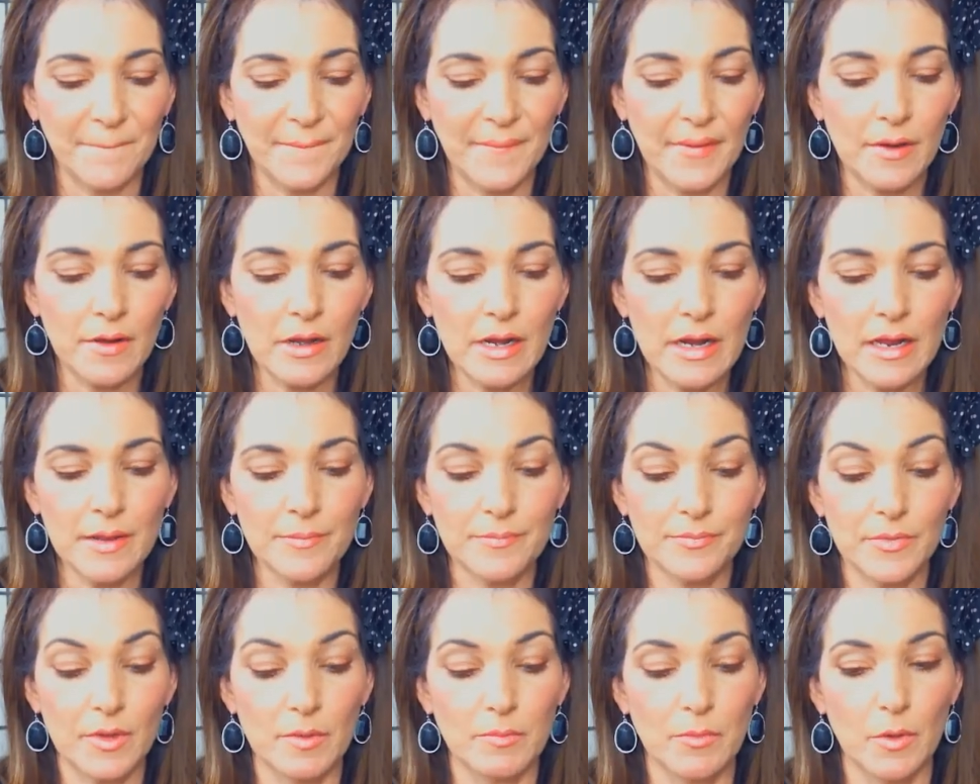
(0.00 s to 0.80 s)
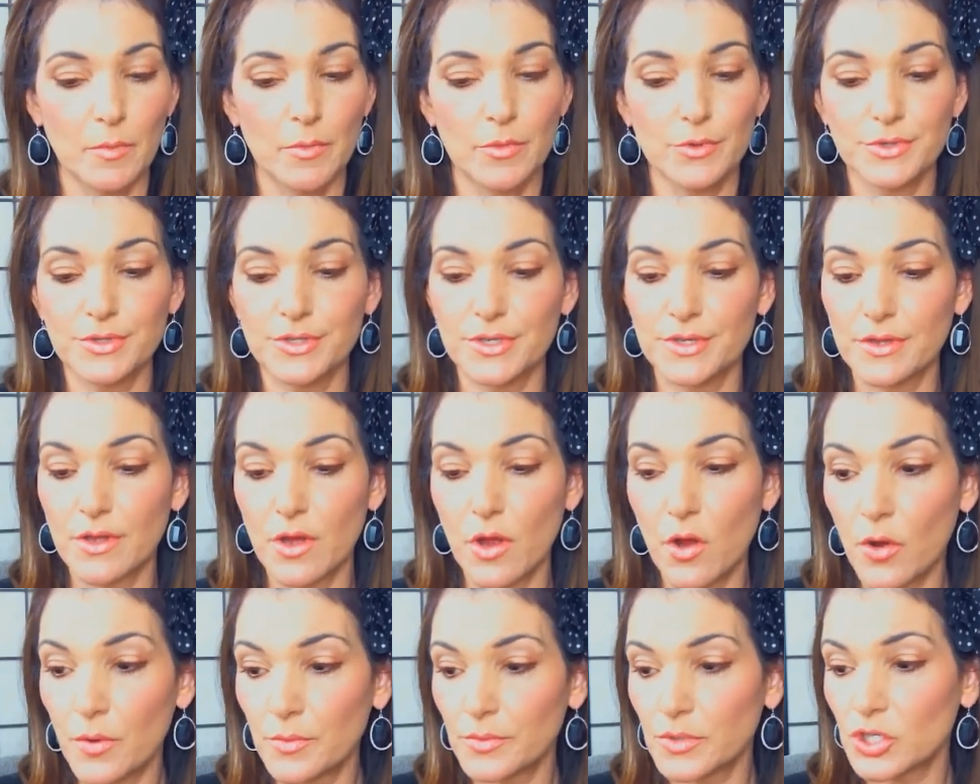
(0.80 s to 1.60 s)
All right, I'm almost in the
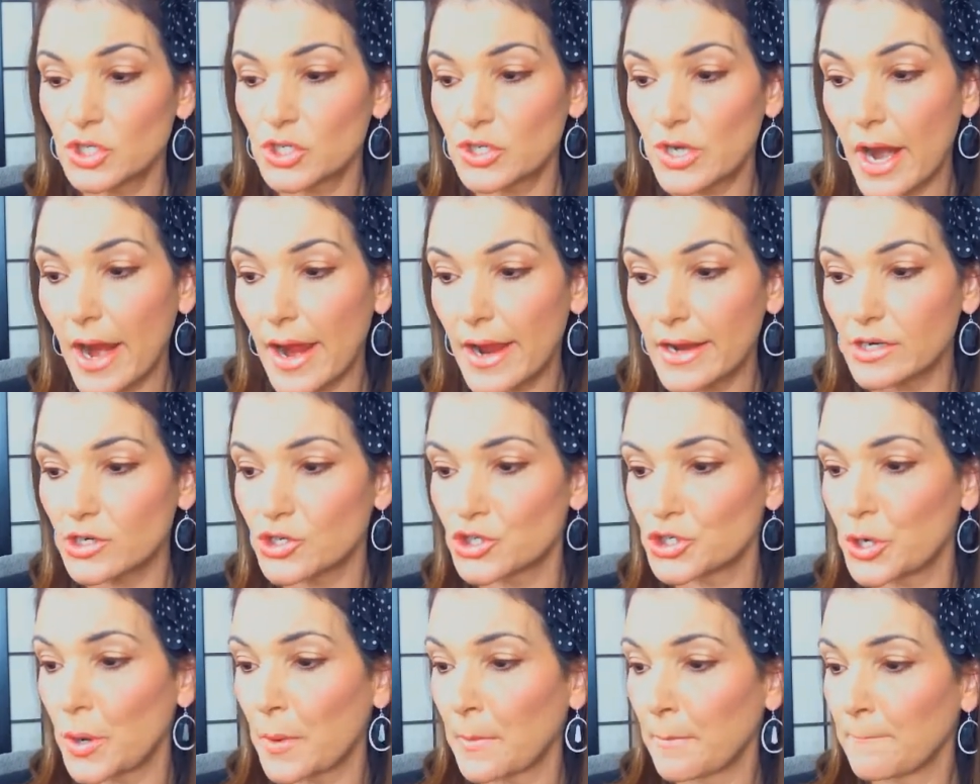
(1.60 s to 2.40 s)
home stretch.